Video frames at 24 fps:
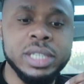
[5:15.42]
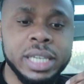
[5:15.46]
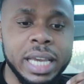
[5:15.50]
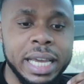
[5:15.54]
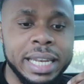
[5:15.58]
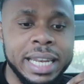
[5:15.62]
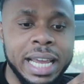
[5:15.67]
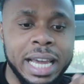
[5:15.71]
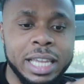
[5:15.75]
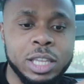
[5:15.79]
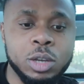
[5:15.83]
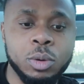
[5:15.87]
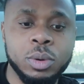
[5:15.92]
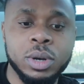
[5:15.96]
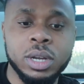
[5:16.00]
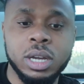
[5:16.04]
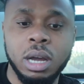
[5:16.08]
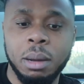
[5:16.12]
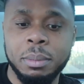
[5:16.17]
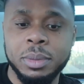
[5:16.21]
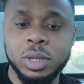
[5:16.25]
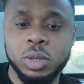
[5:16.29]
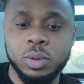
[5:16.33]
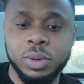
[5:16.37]
you get that, you want to
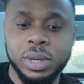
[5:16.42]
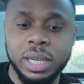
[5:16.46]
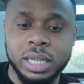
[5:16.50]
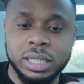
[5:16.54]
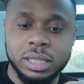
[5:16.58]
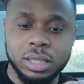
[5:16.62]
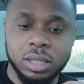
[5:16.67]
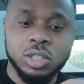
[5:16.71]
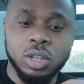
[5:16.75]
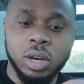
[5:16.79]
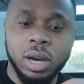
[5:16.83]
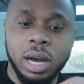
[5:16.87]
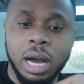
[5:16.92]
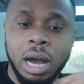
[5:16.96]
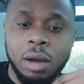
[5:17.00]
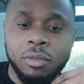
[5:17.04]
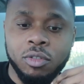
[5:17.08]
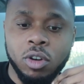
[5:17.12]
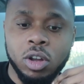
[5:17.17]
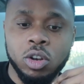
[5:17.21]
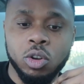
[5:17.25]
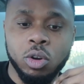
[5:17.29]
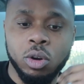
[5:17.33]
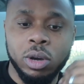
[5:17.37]
come and do this. So I've
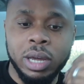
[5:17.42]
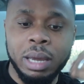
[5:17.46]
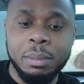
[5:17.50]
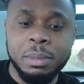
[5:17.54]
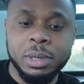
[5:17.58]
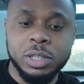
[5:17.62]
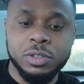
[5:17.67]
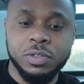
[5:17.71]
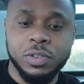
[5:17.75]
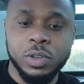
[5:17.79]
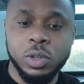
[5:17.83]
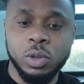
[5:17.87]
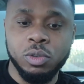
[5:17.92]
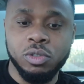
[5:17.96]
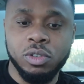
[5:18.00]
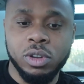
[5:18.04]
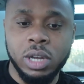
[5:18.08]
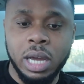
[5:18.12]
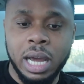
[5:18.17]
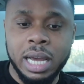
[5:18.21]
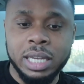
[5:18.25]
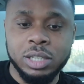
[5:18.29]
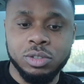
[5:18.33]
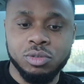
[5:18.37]
got a little image for you
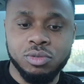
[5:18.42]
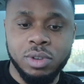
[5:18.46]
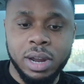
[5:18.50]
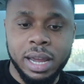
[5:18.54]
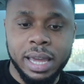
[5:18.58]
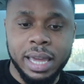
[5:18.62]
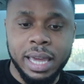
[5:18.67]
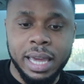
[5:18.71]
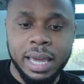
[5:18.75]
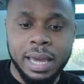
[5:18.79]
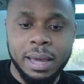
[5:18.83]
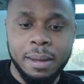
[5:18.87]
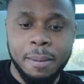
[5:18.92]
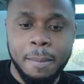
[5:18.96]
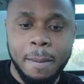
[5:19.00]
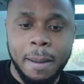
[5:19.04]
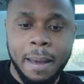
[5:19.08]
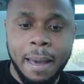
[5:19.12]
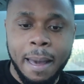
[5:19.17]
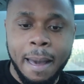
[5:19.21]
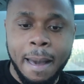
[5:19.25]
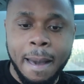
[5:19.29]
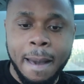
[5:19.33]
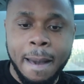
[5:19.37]
guys right here.
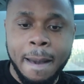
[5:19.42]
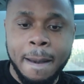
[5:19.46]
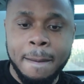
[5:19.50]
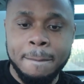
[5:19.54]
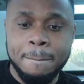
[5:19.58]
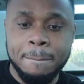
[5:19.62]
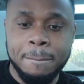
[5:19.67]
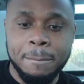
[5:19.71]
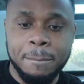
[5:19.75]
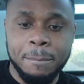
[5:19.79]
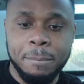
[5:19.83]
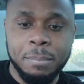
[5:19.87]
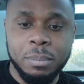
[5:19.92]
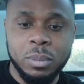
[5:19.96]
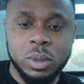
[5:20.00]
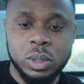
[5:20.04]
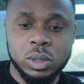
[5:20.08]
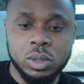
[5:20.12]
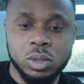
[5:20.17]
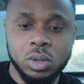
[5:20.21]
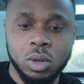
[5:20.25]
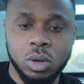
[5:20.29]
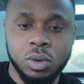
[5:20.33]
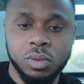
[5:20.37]

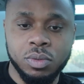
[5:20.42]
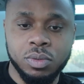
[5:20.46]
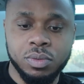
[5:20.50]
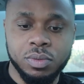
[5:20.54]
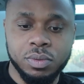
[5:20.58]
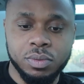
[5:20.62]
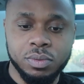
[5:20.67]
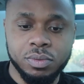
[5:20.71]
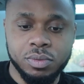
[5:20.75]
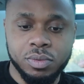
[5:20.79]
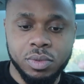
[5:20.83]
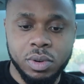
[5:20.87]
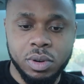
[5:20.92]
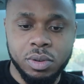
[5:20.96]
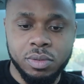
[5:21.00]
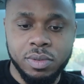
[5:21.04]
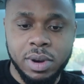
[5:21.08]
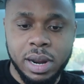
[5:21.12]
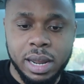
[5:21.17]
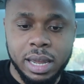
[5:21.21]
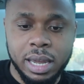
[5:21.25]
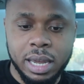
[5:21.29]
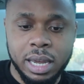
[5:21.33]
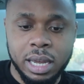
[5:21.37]
Let's go for it
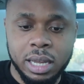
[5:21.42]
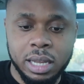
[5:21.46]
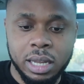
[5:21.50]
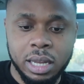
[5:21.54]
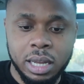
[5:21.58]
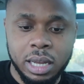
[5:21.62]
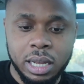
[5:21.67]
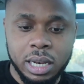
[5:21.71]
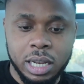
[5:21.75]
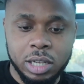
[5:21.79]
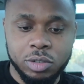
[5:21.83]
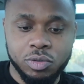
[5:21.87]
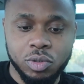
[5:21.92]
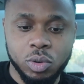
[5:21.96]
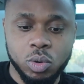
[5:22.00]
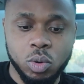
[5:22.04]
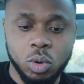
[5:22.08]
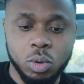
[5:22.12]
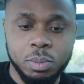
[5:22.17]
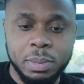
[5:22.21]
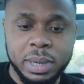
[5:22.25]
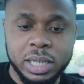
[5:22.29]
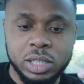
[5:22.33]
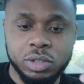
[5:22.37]
right here. Let's
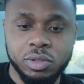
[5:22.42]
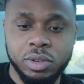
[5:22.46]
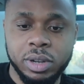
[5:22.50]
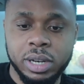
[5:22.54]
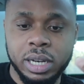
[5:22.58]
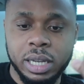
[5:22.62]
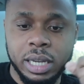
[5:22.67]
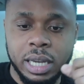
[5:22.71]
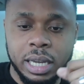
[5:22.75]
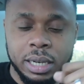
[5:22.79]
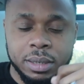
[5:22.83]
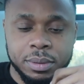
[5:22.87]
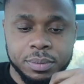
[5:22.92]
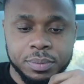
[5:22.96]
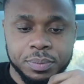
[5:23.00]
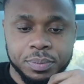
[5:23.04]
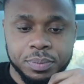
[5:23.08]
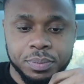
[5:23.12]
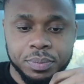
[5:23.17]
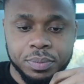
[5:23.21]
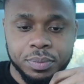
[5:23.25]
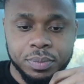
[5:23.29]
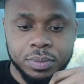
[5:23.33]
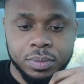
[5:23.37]
record my screen again.
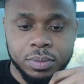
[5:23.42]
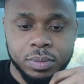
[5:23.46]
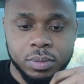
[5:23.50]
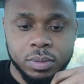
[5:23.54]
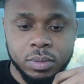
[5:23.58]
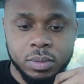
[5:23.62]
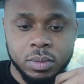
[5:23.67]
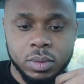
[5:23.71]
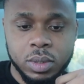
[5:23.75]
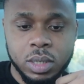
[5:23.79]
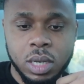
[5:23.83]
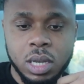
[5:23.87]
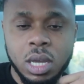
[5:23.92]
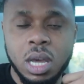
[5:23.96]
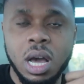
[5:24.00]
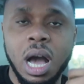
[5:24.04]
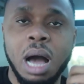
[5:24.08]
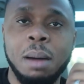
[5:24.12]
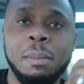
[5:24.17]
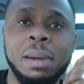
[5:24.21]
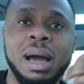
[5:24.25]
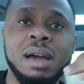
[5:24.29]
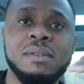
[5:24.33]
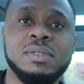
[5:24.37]

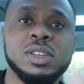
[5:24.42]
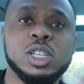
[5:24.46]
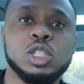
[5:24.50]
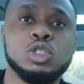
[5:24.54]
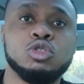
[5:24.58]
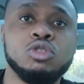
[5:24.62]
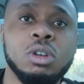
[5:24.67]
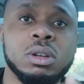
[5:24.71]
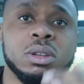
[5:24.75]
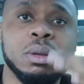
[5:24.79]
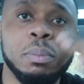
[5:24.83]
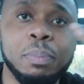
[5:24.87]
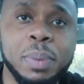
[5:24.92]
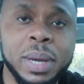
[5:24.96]
I might even just drop the